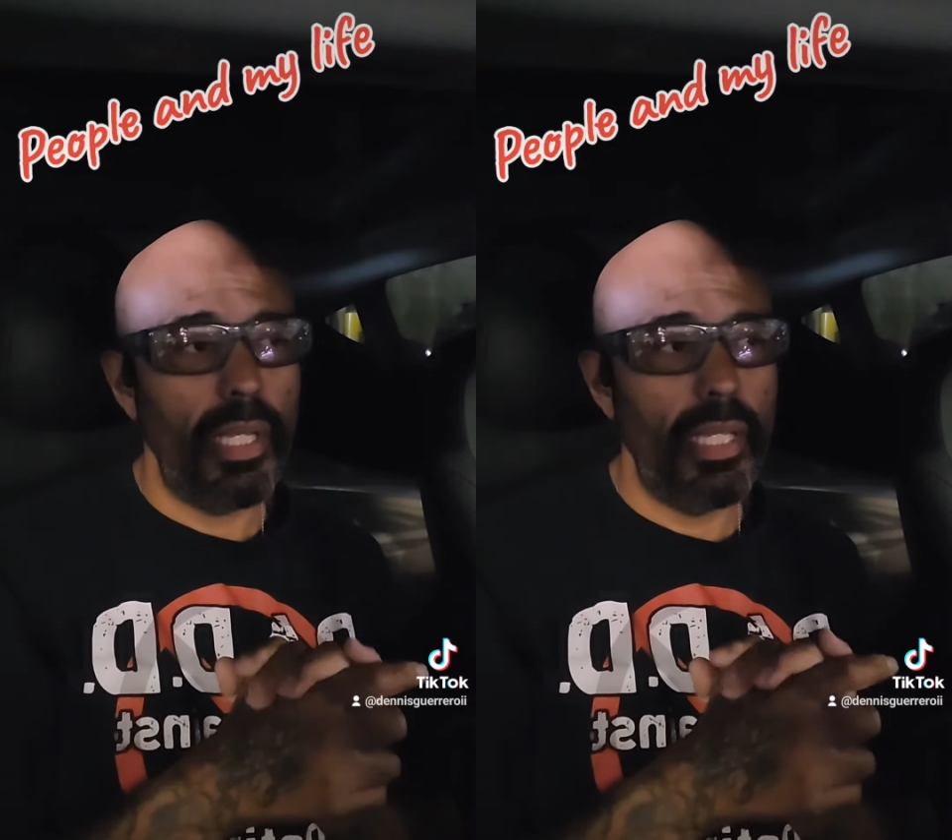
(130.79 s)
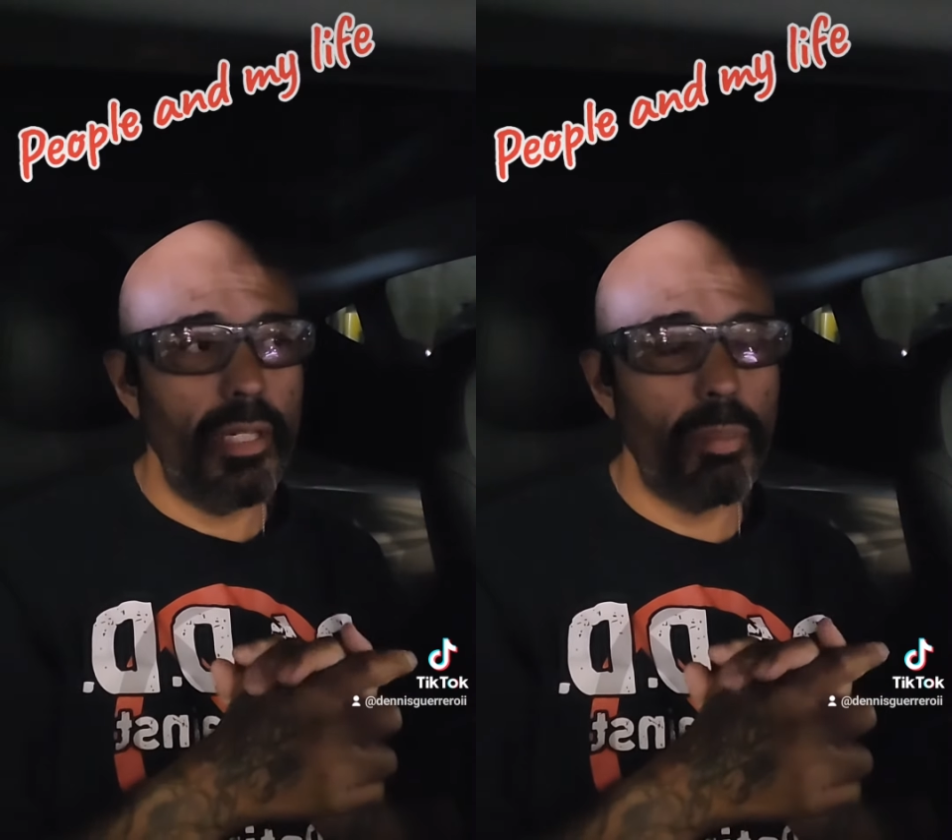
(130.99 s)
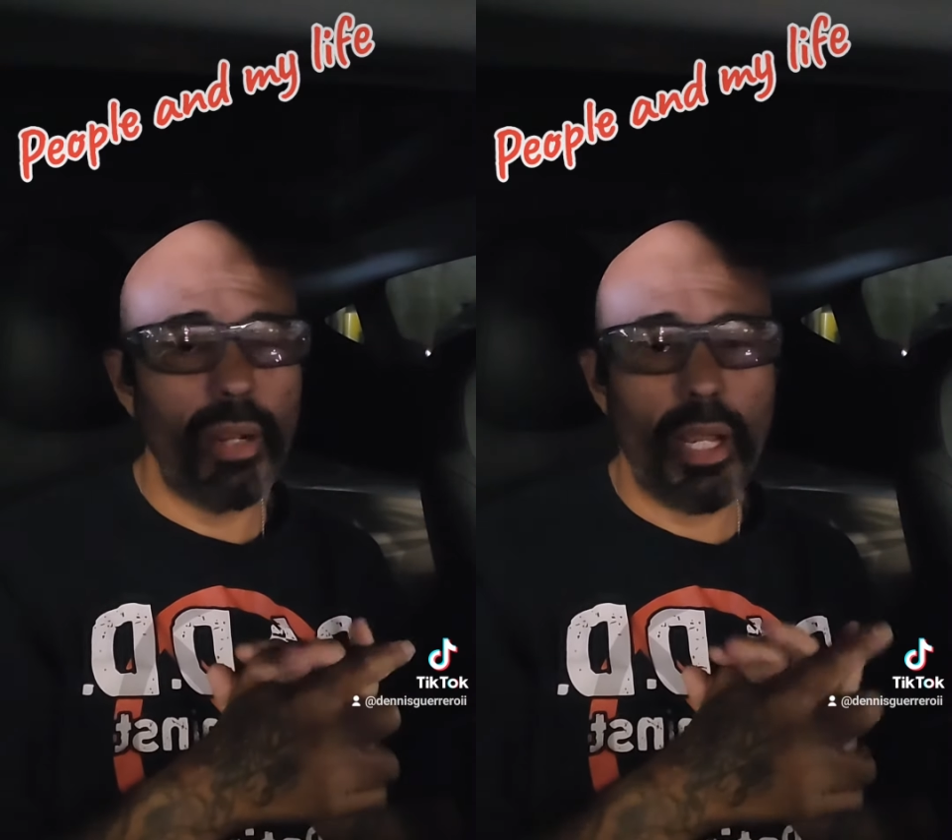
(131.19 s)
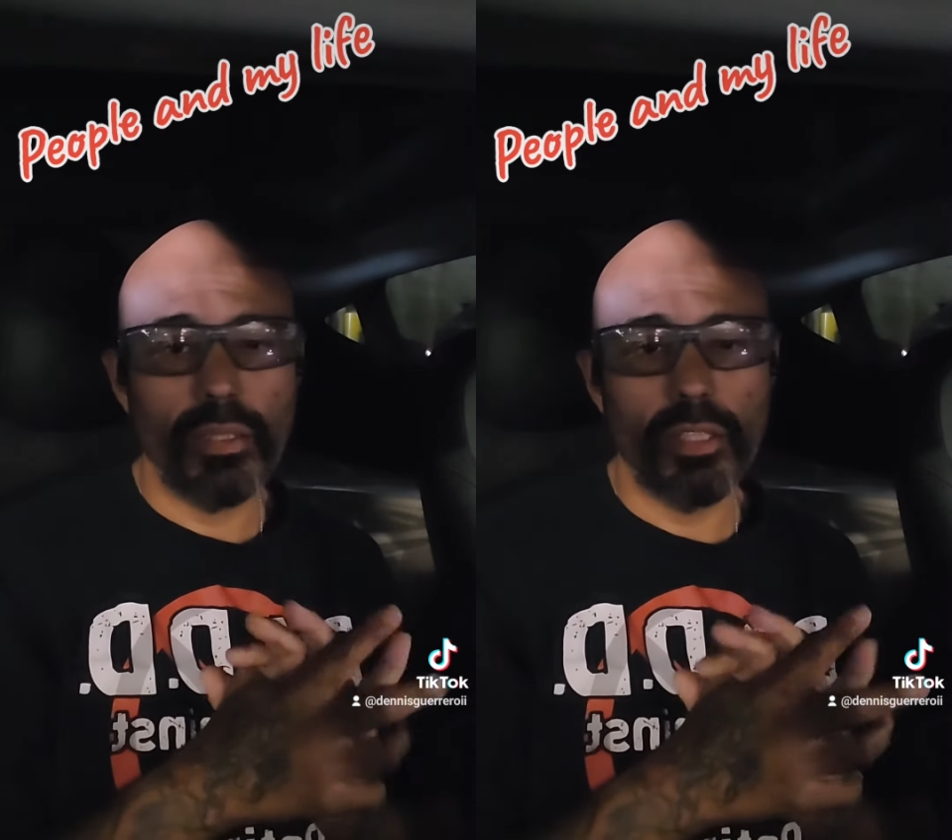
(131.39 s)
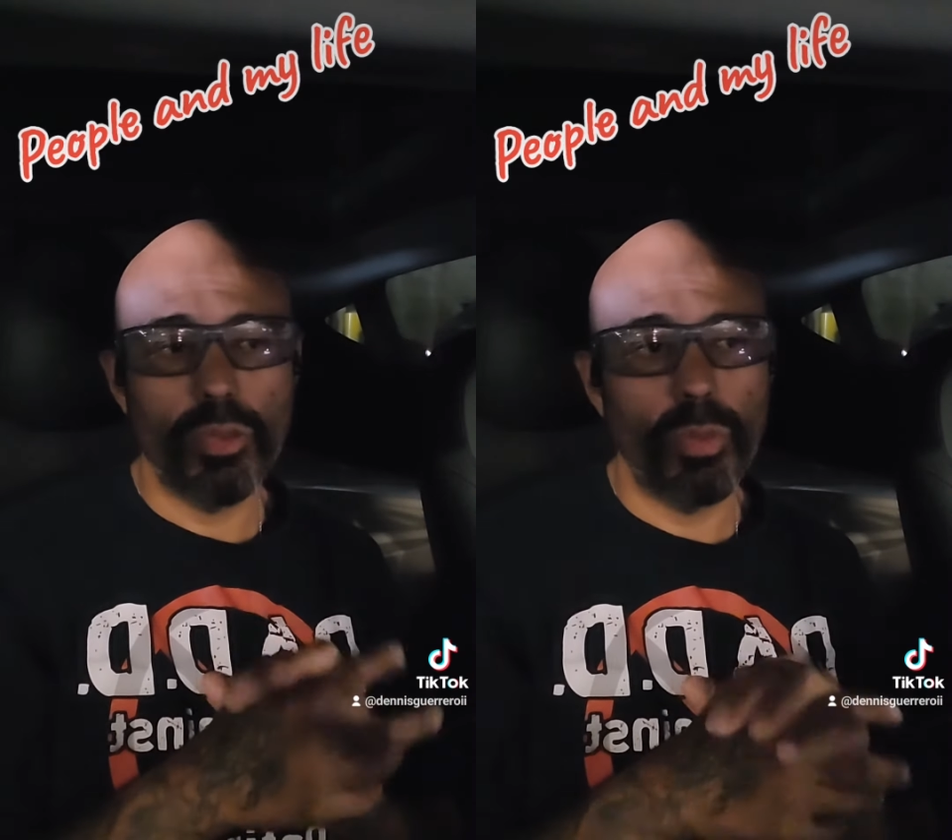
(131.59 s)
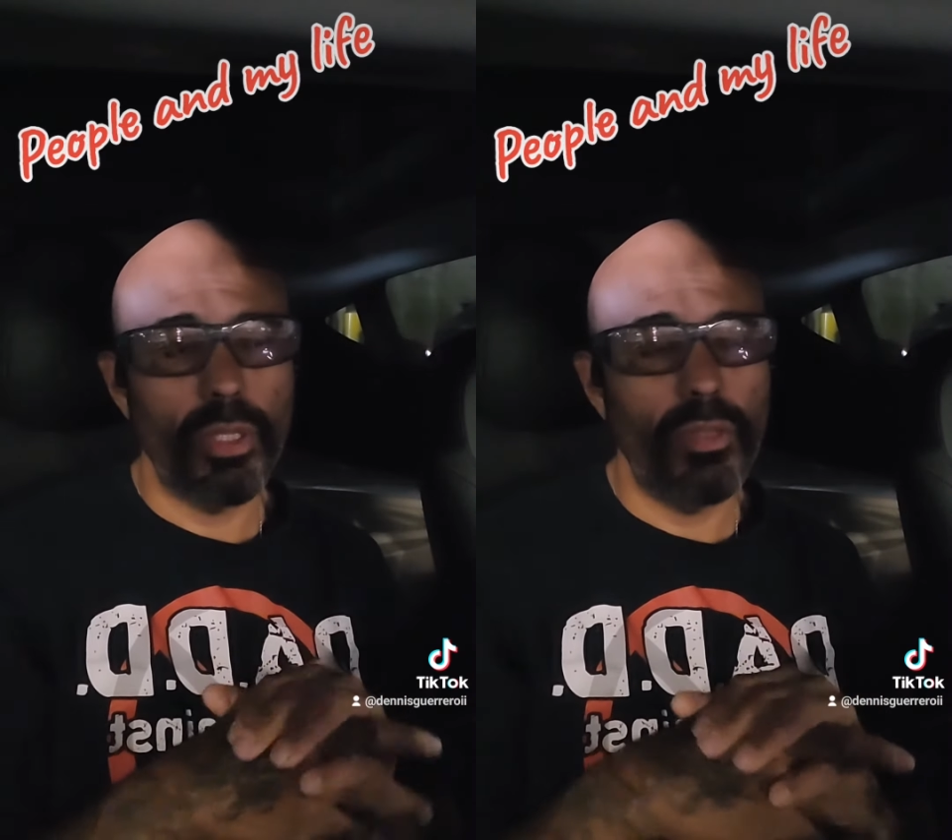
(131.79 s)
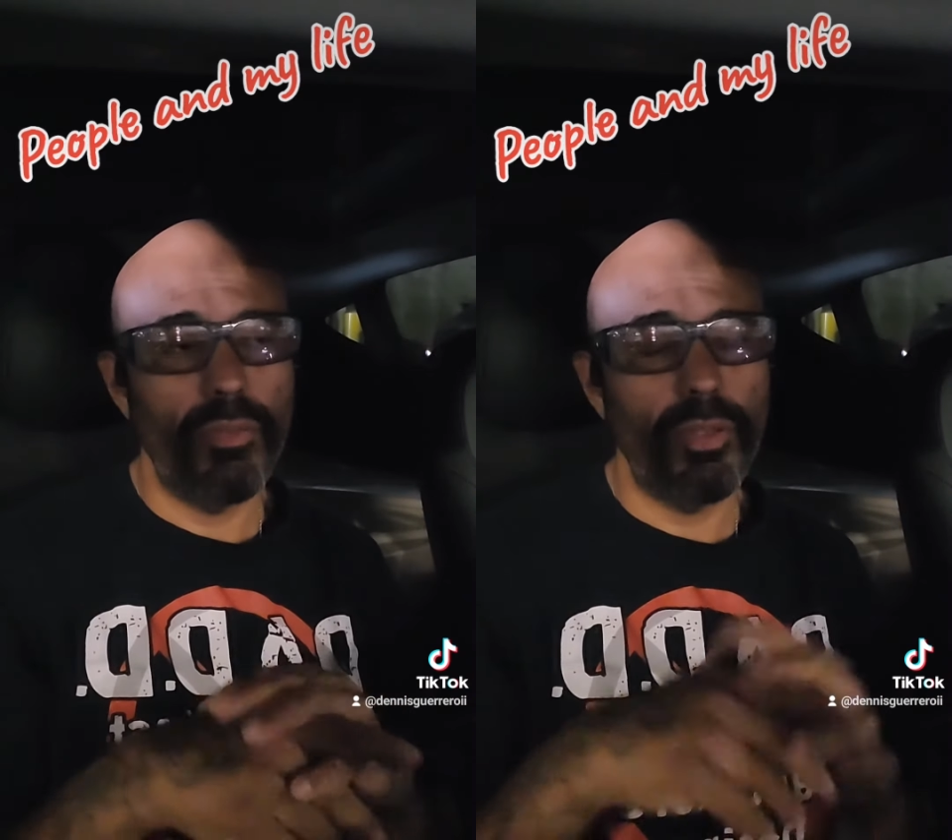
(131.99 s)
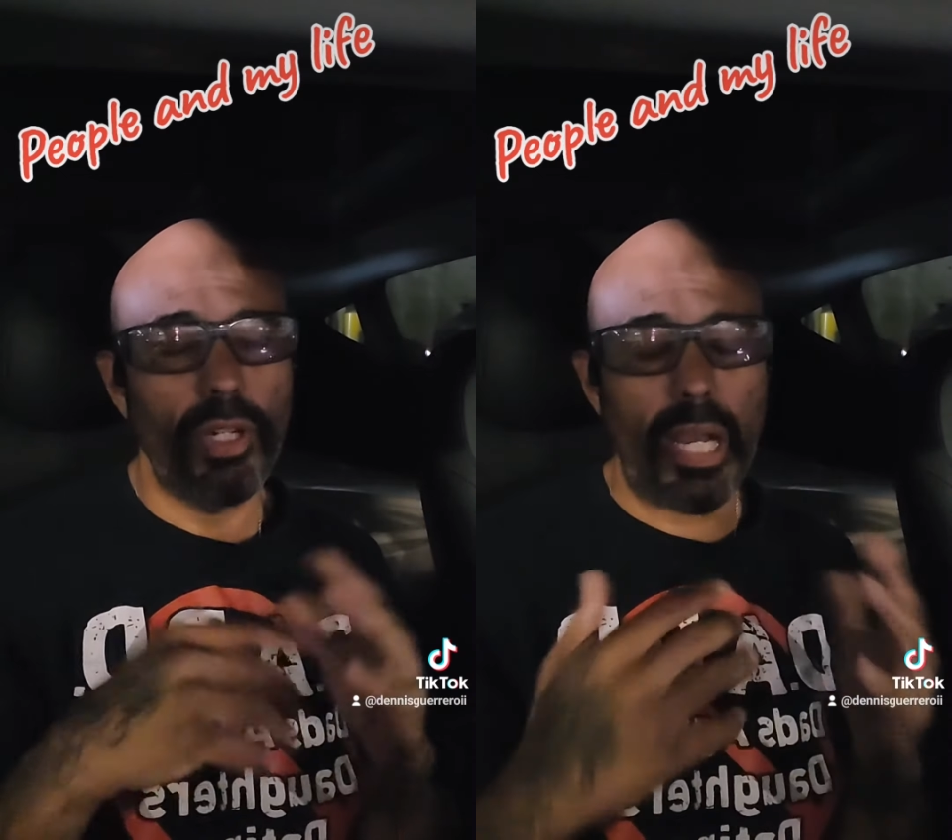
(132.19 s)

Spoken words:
in a process where you feel